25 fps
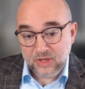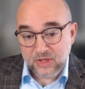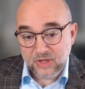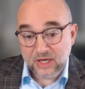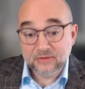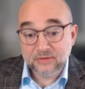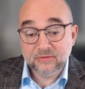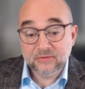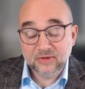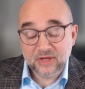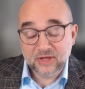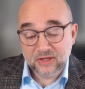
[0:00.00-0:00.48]

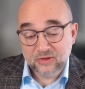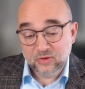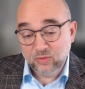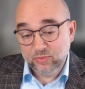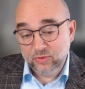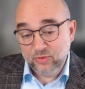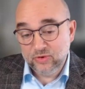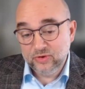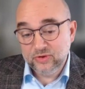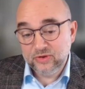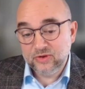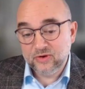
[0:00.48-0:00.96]
yeah, that's
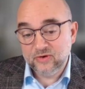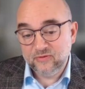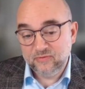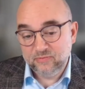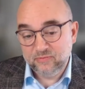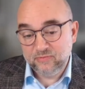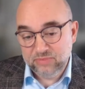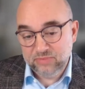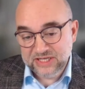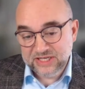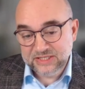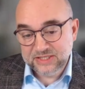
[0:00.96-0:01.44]
the point
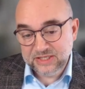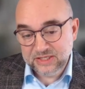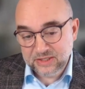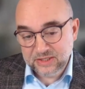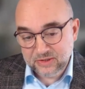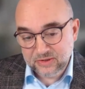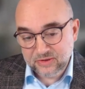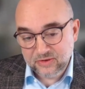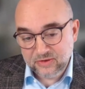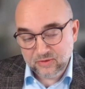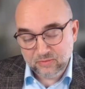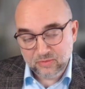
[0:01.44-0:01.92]
of
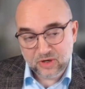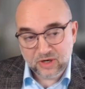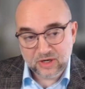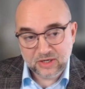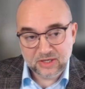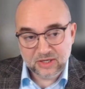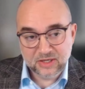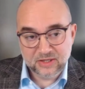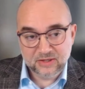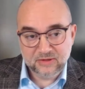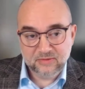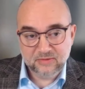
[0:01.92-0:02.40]
placing on the
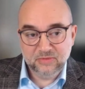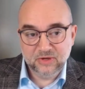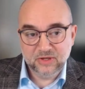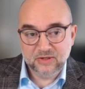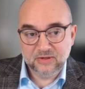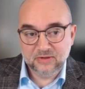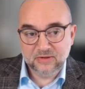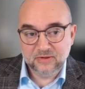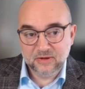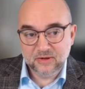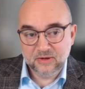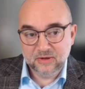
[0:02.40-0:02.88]
market.
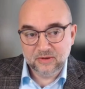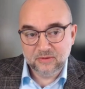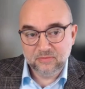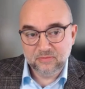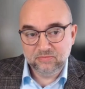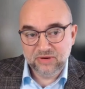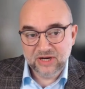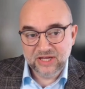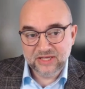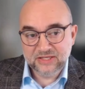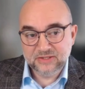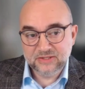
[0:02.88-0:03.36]
But
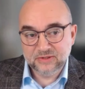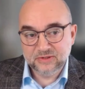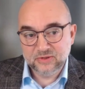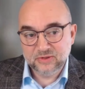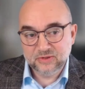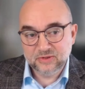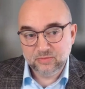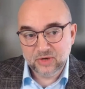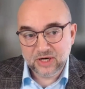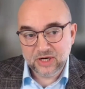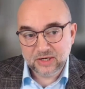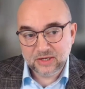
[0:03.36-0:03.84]
place on
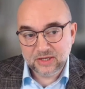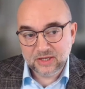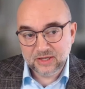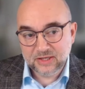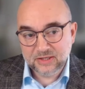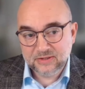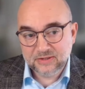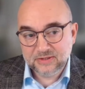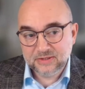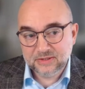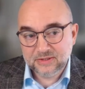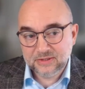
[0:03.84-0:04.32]
the
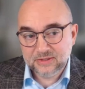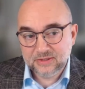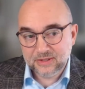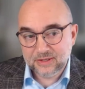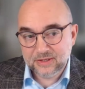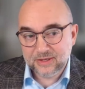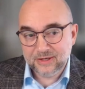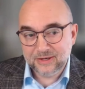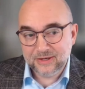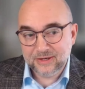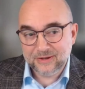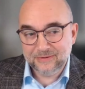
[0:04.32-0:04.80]
market,
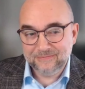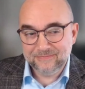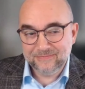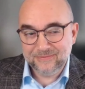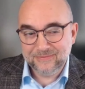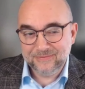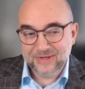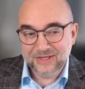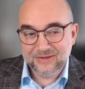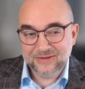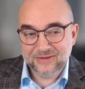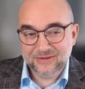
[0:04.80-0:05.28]

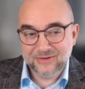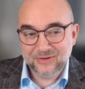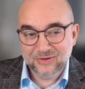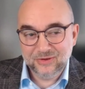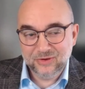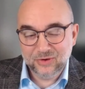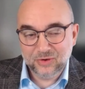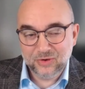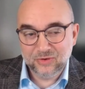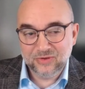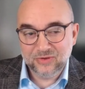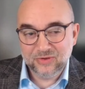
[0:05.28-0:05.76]
it's,
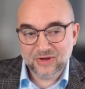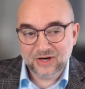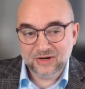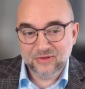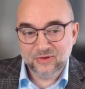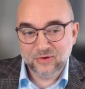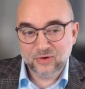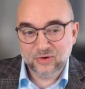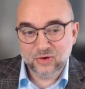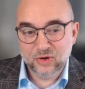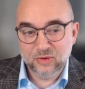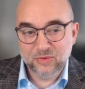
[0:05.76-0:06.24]
you know,
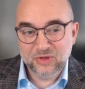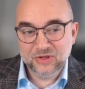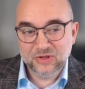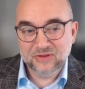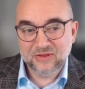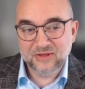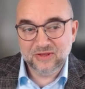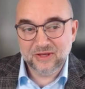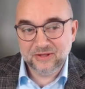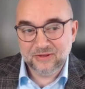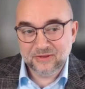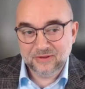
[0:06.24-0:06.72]
there is a
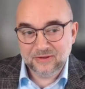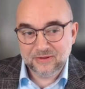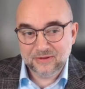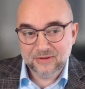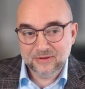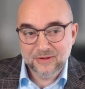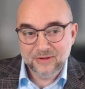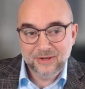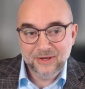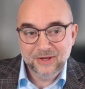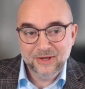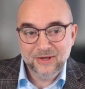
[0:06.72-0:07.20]
common
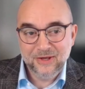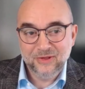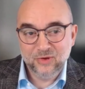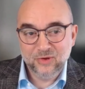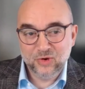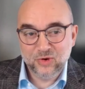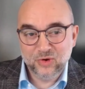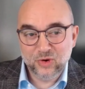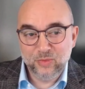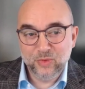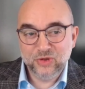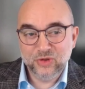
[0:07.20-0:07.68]
sense,
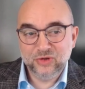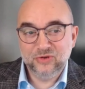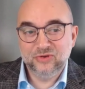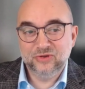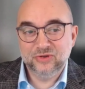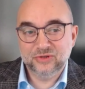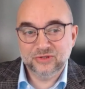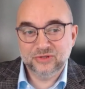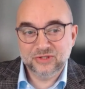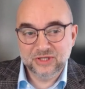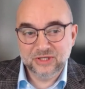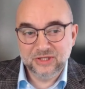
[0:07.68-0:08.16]
the common
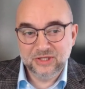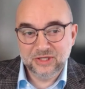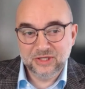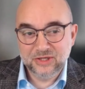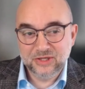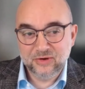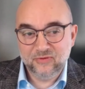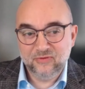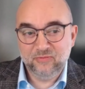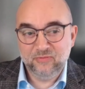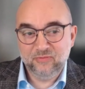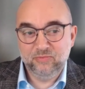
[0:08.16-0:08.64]

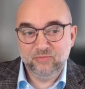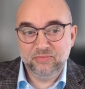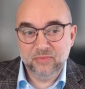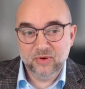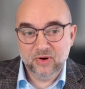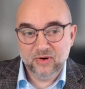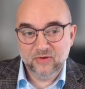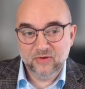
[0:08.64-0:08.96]
understanding of